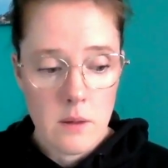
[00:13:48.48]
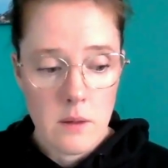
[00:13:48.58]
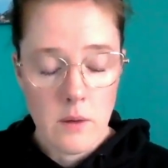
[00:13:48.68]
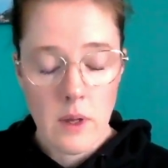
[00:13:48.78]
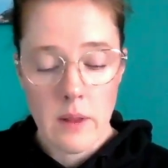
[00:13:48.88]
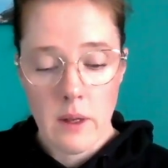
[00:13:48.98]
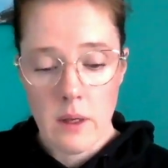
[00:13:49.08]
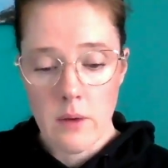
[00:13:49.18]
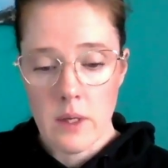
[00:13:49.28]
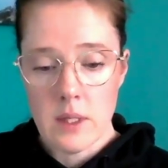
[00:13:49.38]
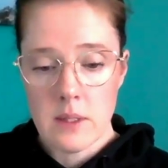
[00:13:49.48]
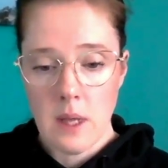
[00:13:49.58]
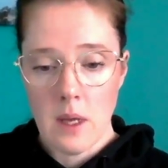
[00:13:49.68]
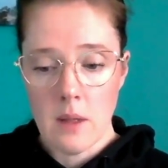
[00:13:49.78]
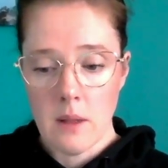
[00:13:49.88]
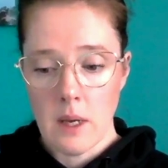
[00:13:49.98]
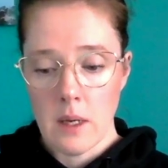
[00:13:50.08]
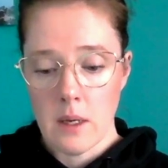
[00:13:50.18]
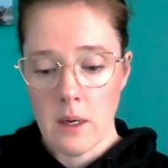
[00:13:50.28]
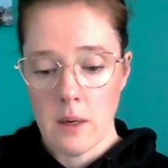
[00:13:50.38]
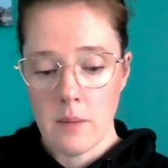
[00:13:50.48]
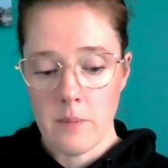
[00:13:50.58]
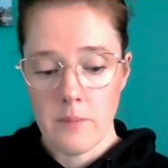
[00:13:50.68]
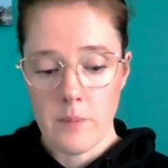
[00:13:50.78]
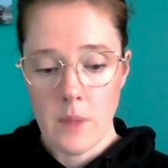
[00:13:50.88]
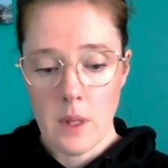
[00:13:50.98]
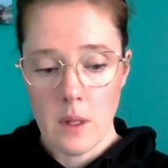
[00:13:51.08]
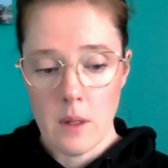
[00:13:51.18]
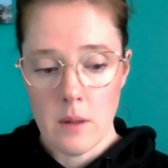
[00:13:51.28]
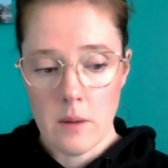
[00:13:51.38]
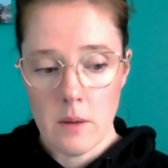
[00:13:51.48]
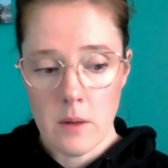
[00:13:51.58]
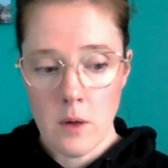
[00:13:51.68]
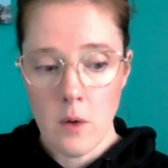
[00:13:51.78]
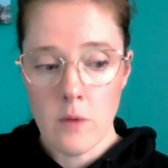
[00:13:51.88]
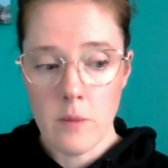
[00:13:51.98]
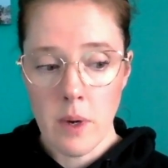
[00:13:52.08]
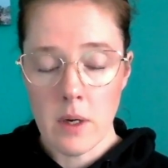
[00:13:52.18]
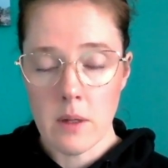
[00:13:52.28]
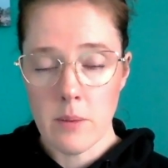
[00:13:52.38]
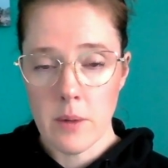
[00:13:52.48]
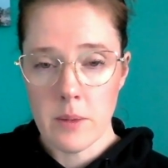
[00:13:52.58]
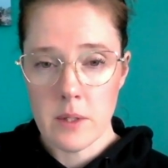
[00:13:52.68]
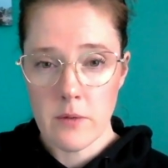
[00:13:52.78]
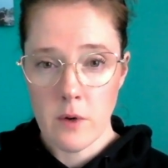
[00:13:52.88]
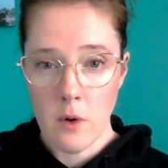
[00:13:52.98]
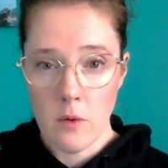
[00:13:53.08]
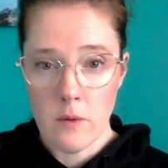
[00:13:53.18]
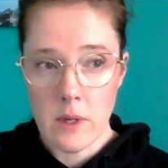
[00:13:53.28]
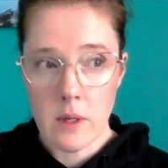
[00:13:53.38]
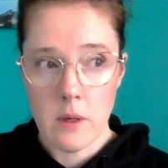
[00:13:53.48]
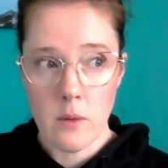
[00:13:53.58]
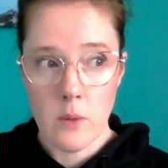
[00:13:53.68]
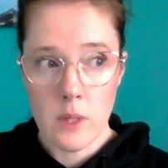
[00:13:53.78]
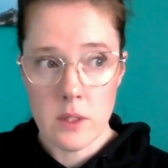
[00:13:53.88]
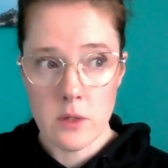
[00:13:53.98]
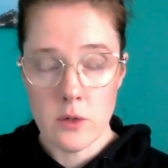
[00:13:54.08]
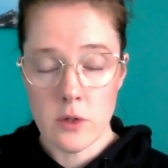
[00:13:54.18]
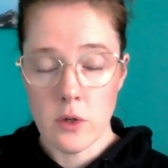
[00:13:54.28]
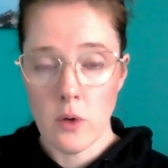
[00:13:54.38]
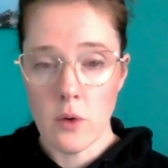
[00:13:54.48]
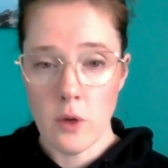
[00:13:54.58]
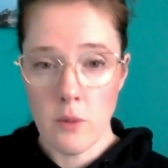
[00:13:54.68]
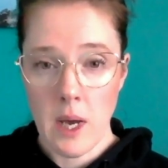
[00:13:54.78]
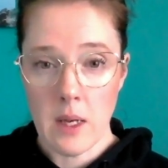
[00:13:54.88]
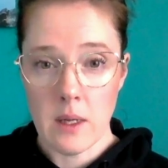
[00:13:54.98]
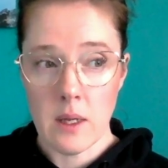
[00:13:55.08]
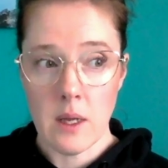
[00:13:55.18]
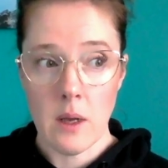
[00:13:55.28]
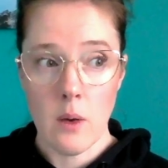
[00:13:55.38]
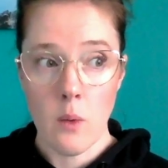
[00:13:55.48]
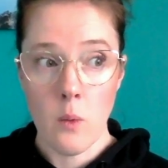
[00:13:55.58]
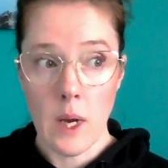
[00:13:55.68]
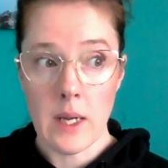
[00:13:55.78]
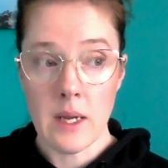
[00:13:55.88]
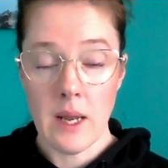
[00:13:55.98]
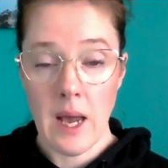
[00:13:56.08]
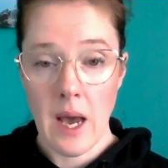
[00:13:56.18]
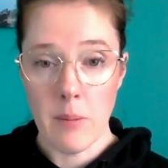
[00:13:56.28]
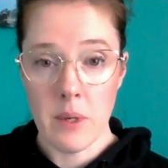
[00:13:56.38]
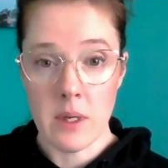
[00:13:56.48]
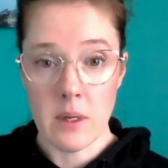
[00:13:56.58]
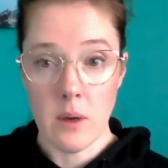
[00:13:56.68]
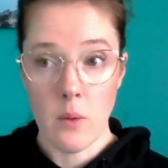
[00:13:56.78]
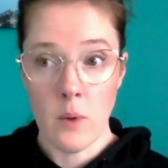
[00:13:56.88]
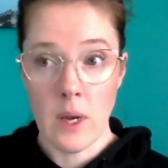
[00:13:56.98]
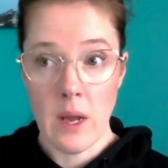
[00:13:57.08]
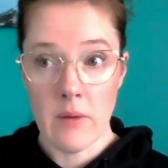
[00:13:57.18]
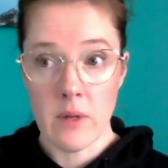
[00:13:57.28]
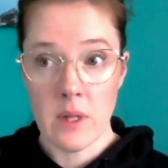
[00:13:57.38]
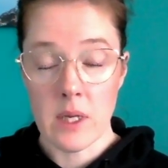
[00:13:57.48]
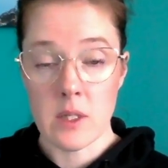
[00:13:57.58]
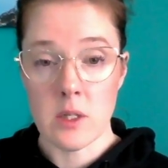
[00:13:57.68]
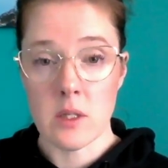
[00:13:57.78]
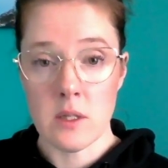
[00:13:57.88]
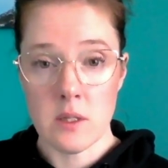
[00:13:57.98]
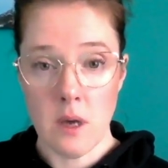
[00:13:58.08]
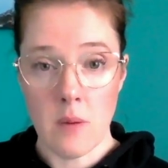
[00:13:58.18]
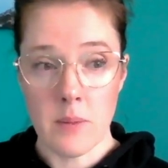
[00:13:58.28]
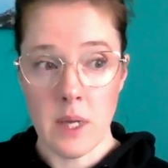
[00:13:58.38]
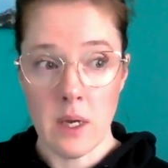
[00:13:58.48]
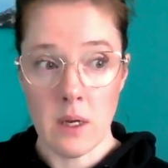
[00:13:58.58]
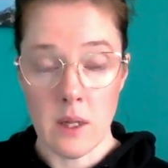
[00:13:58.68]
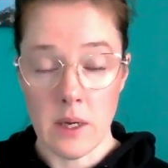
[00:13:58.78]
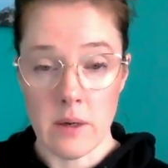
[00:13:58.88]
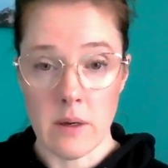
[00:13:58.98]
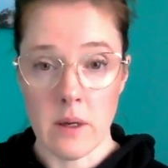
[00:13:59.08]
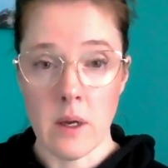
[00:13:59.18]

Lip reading: Okay, thank you. He's saying that COVID, part of the purpose of COVID was to show humanity what could happen when everything just stopped and cleared.